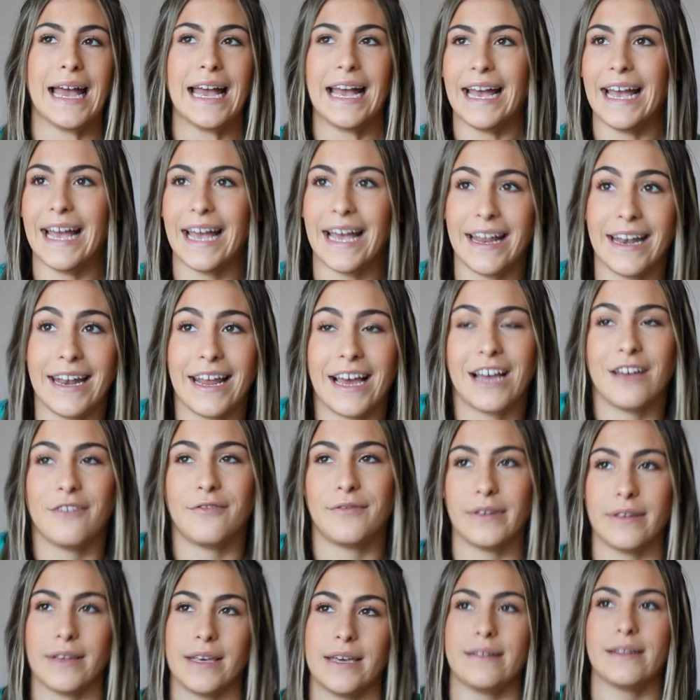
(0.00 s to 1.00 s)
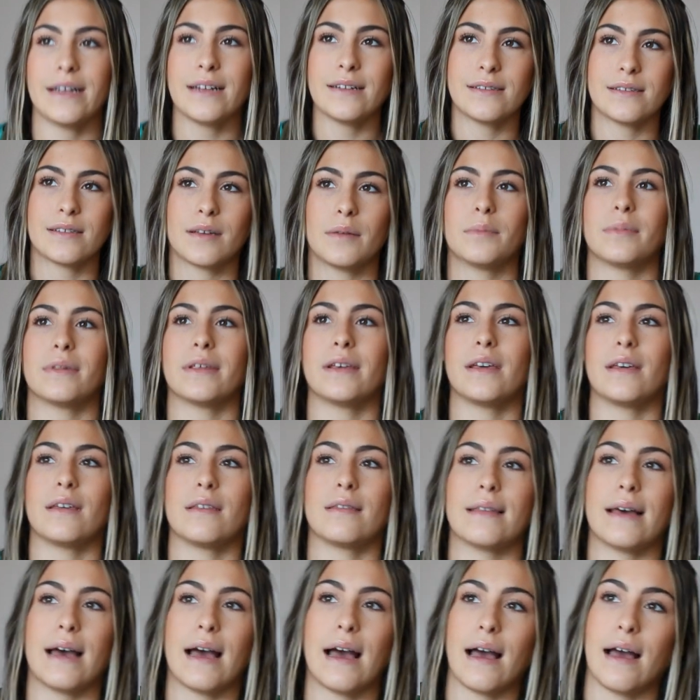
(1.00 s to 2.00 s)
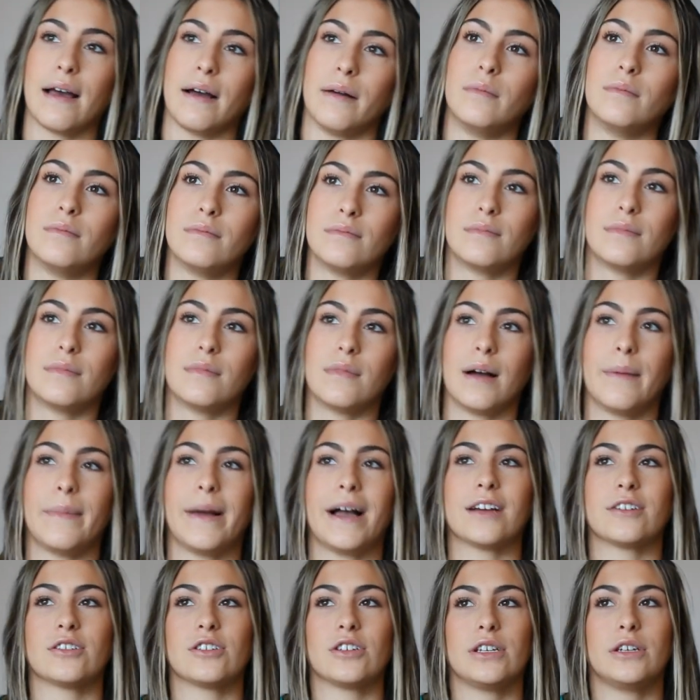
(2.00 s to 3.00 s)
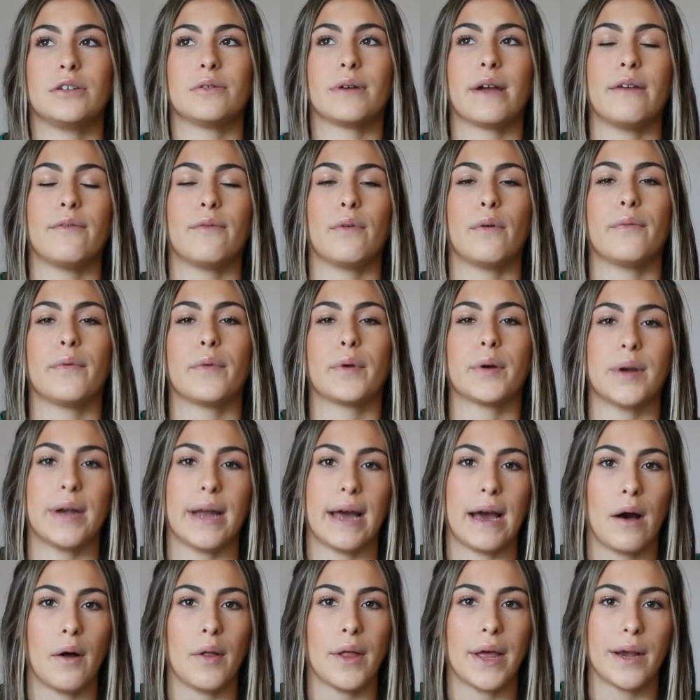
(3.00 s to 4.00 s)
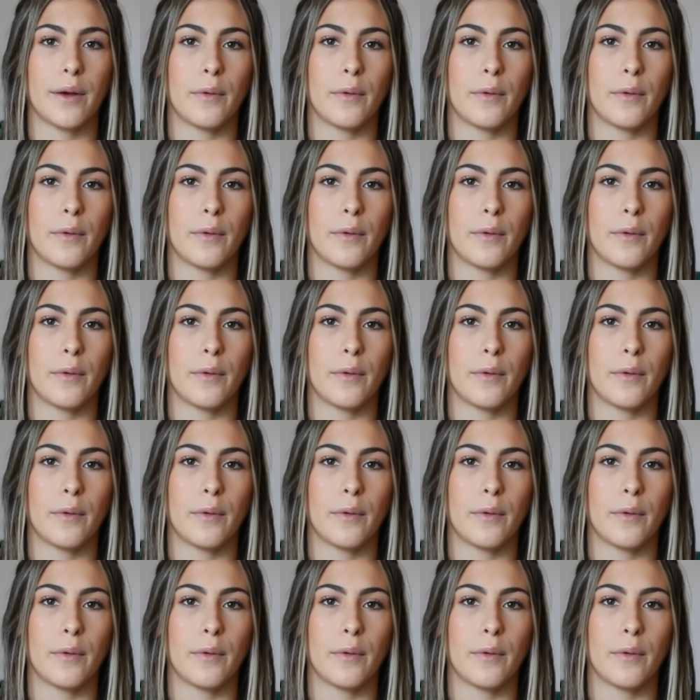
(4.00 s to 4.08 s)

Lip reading: And I feel like that's something that I'm actually grateful for now.